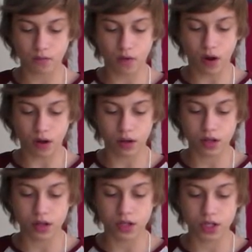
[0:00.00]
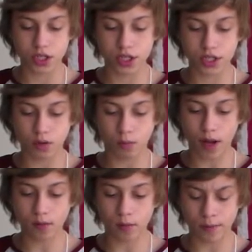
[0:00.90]
Wrong. She is a
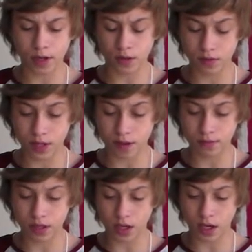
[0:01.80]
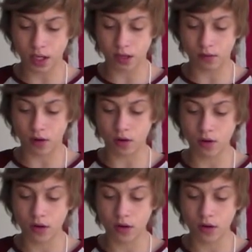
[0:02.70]
white woman who tempted a Negro.